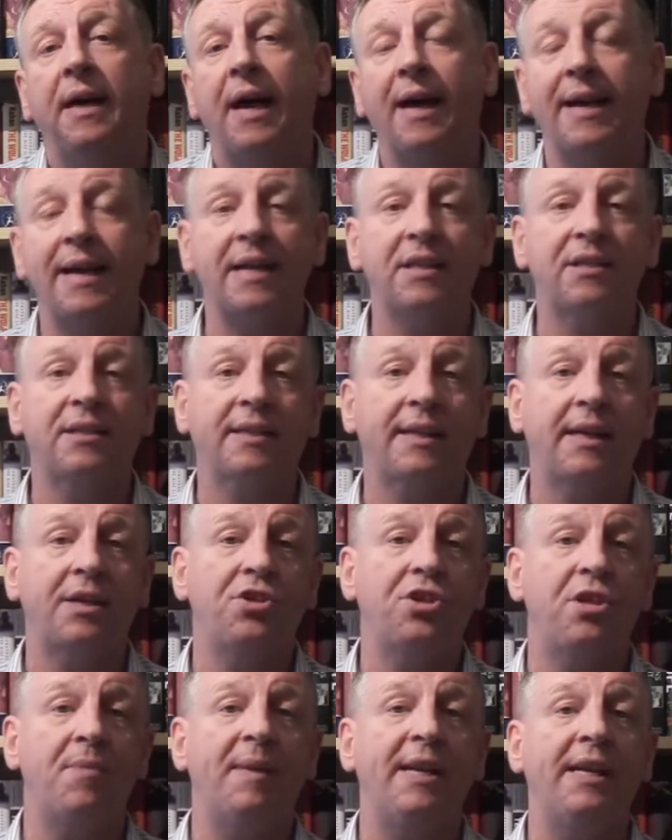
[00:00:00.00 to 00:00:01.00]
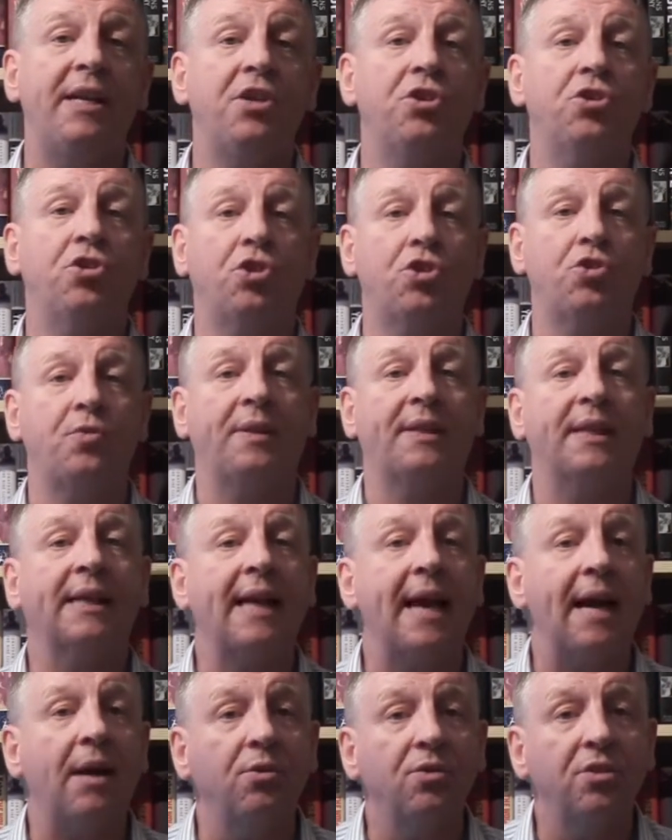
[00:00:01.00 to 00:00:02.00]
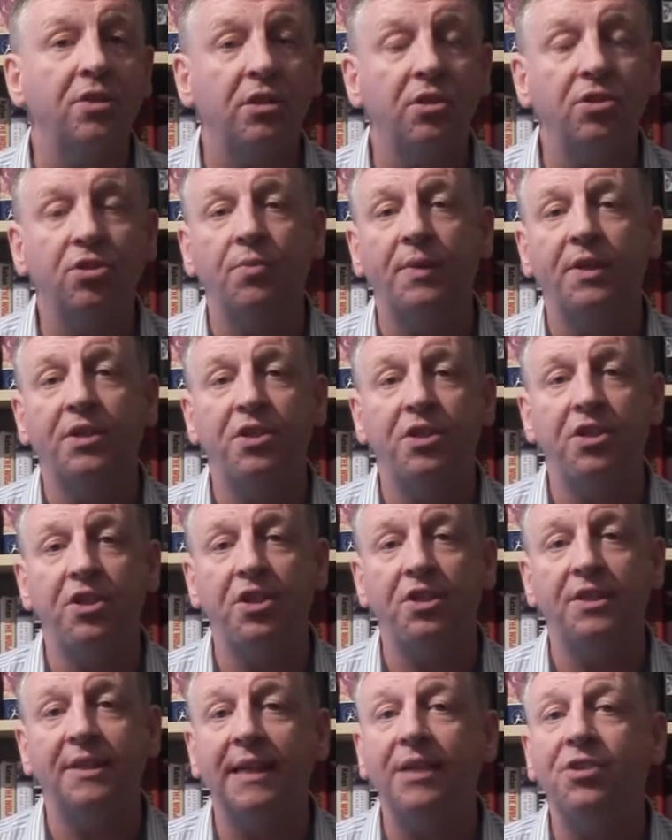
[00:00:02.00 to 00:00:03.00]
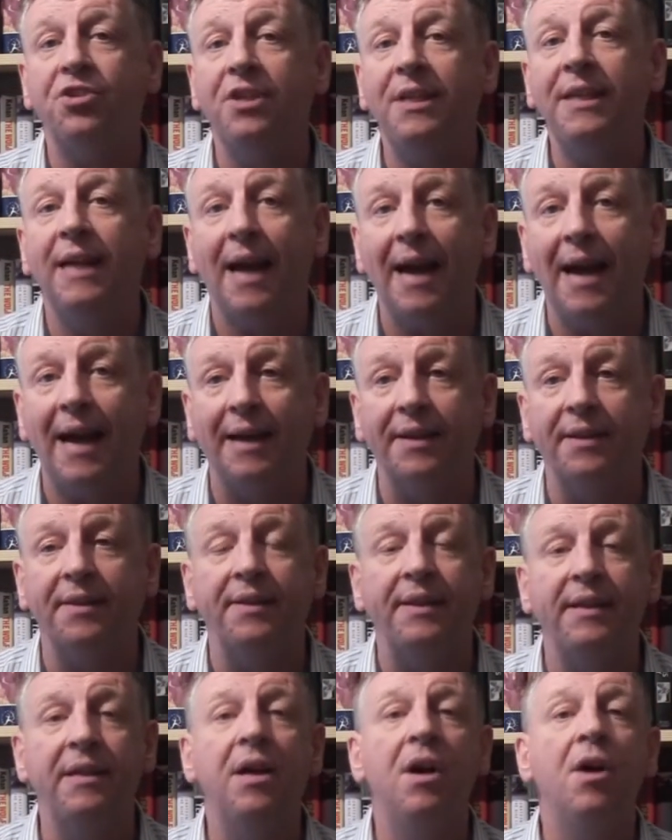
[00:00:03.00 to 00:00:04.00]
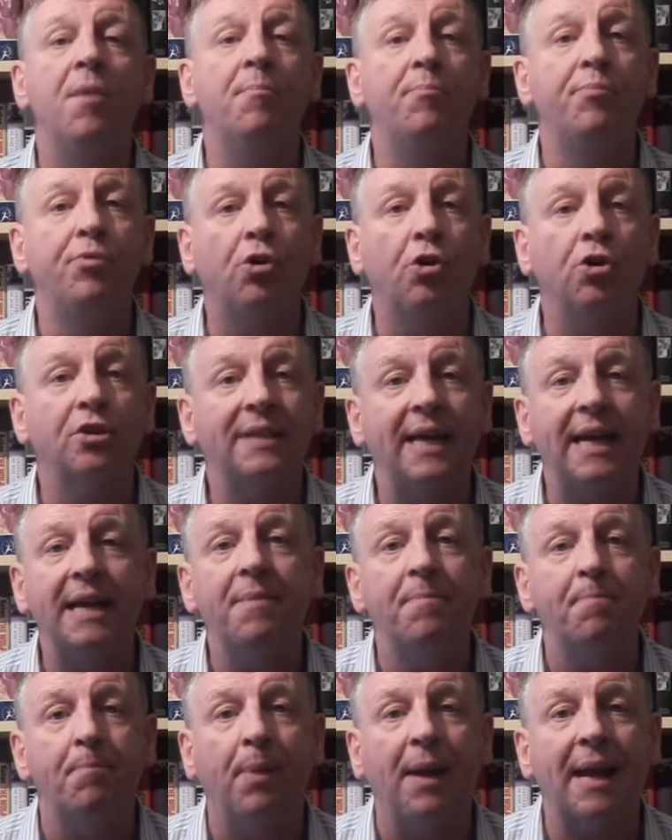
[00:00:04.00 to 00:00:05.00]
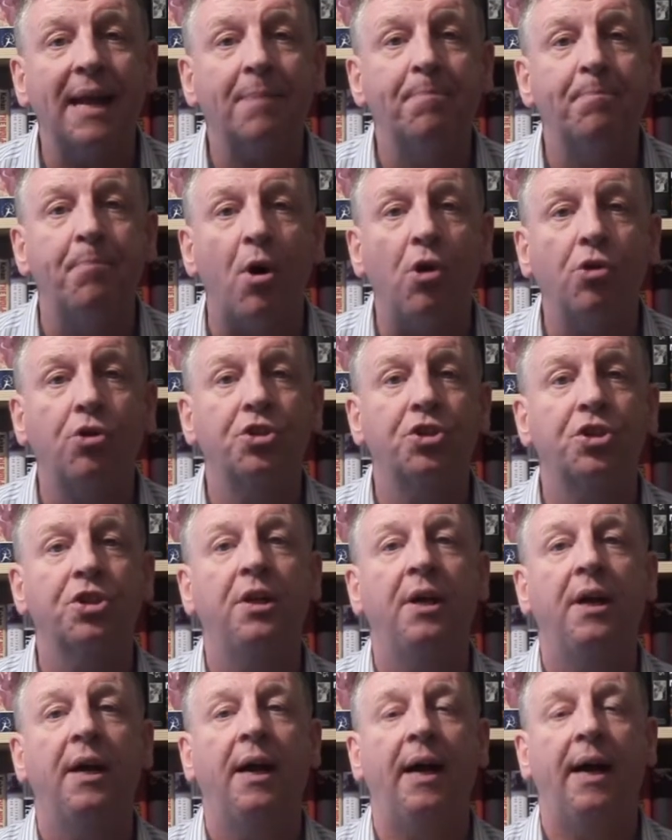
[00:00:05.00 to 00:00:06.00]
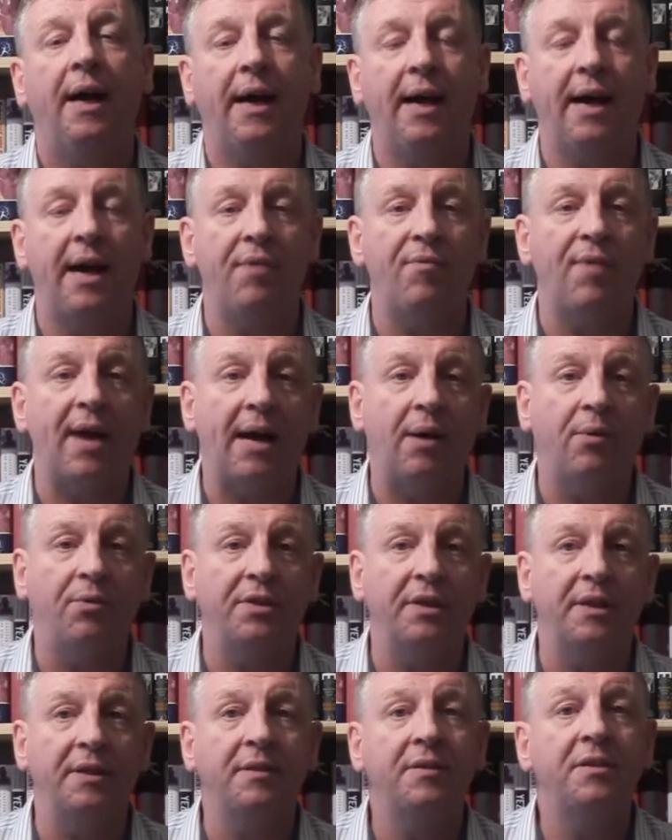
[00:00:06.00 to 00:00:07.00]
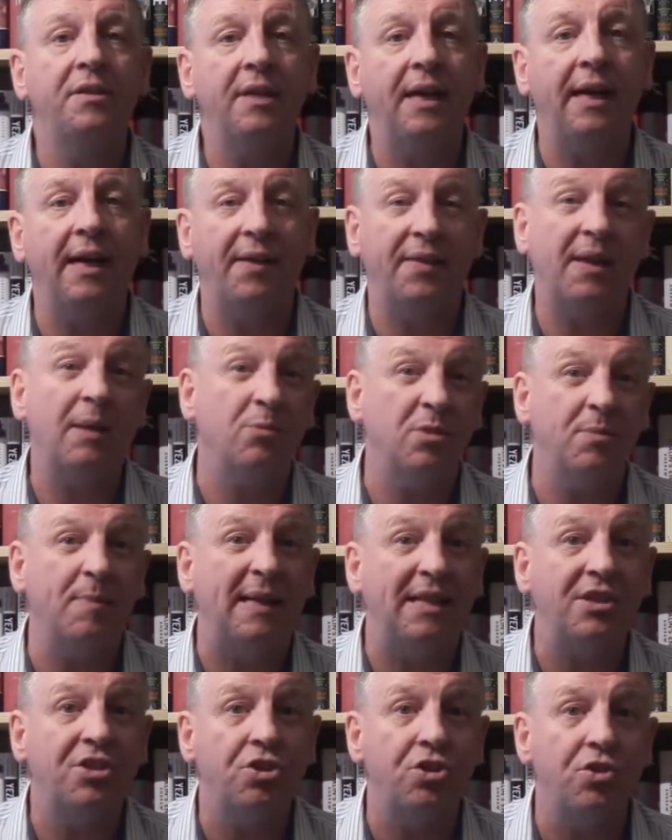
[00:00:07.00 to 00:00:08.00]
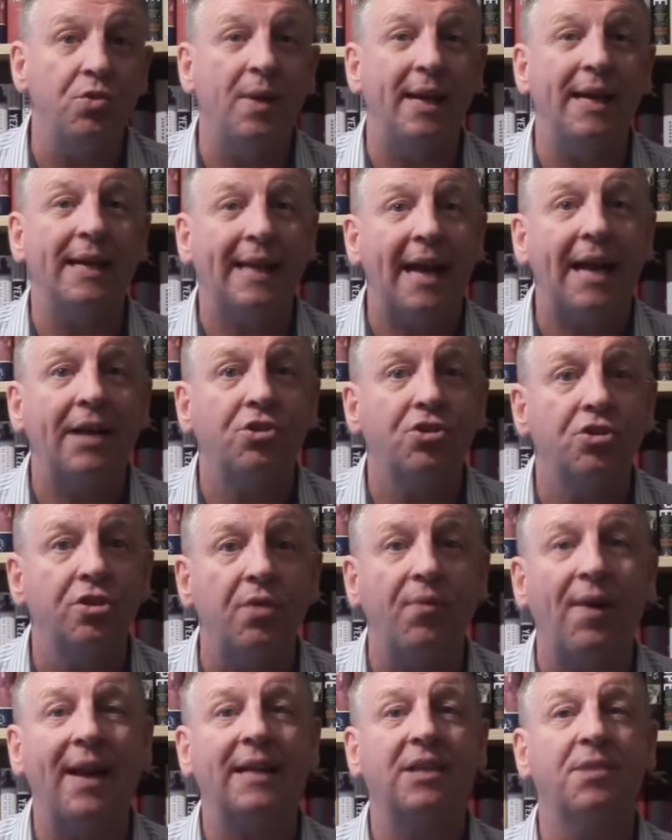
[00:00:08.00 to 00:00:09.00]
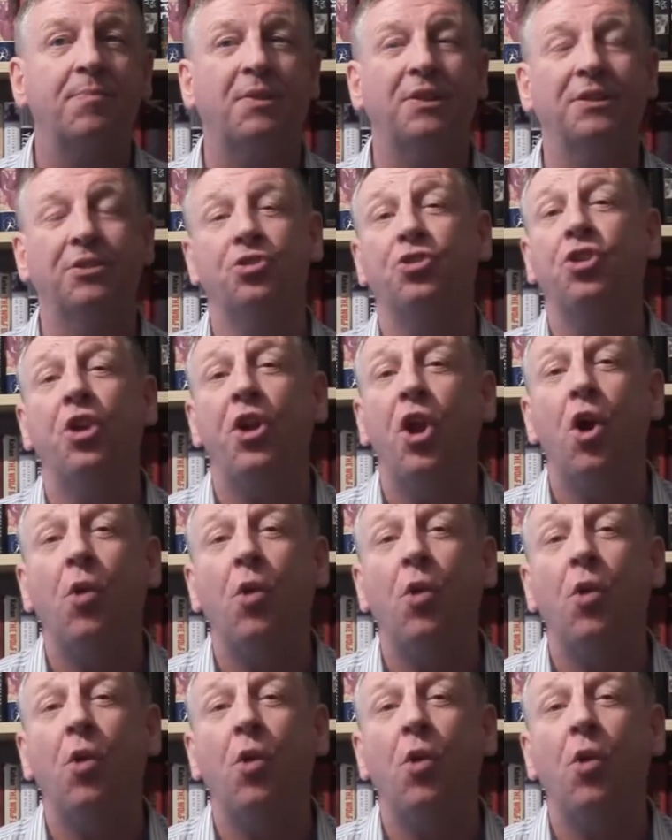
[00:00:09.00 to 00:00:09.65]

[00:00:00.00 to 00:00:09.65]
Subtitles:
I asked her had she been in touch with the council, to which she said she had, and they brought a black box round and that was meant to catch the rats, but to